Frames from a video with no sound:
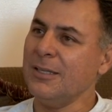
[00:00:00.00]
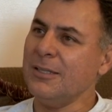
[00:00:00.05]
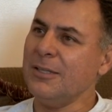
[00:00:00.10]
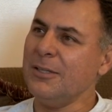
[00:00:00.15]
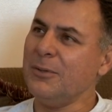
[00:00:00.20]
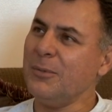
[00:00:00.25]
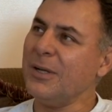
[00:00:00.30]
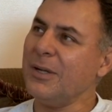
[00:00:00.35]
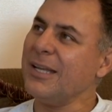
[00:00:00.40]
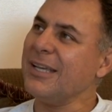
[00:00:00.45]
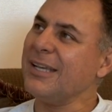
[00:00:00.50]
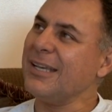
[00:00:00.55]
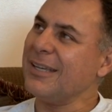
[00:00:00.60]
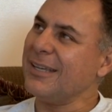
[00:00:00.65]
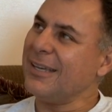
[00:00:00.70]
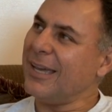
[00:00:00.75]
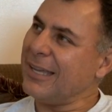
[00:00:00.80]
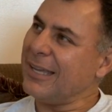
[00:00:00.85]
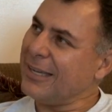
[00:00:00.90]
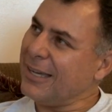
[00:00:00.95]
You know, I
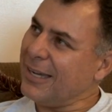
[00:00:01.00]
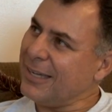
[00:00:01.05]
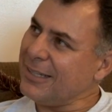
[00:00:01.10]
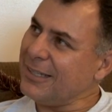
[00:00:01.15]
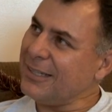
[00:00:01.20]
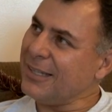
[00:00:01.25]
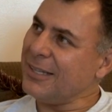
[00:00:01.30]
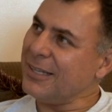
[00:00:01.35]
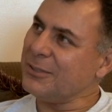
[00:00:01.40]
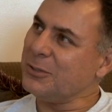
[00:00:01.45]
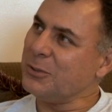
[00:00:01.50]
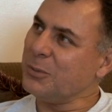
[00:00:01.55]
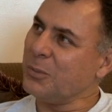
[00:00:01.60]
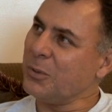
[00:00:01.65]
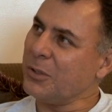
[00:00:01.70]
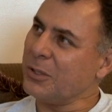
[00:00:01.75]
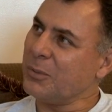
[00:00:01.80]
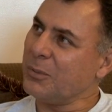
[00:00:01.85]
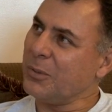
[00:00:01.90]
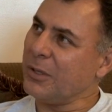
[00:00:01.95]
kind of like to
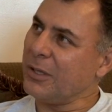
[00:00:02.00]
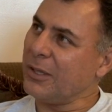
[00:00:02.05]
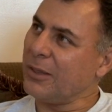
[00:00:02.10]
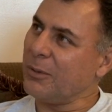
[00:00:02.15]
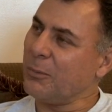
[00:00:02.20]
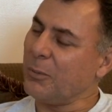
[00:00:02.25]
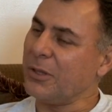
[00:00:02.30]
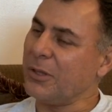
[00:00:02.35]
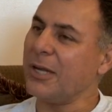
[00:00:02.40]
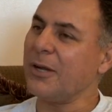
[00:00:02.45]
work with